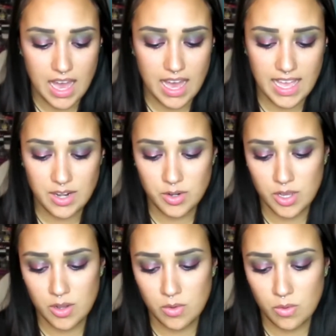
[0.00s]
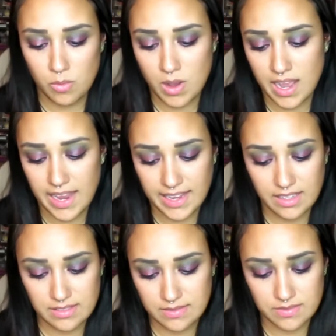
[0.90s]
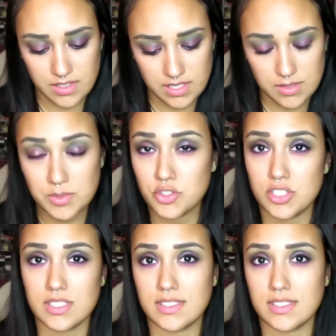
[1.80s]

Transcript: I don't know why. This is